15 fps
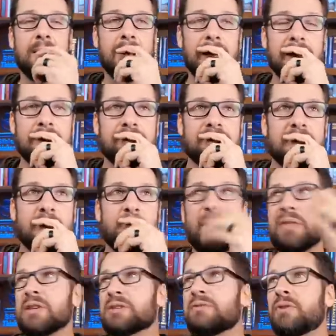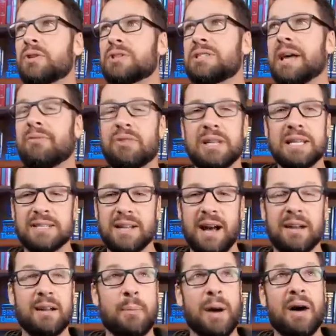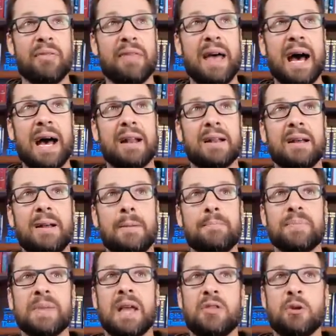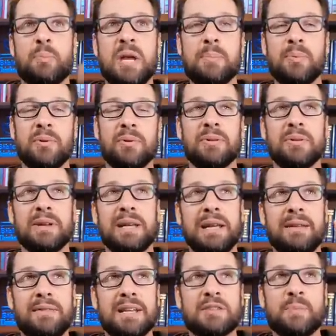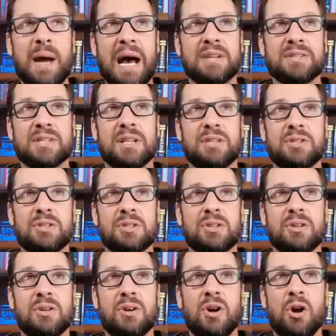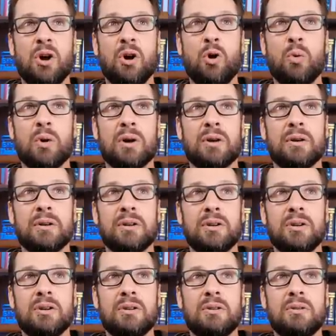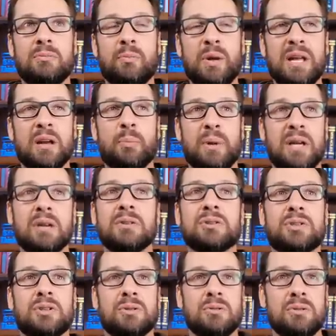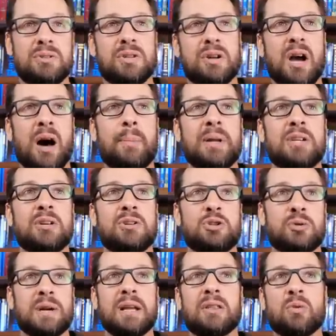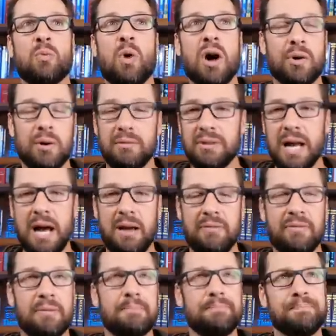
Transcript: Um, but this verse definitely is not about that. The people in this passage who are being appealed to to come and drink the water of life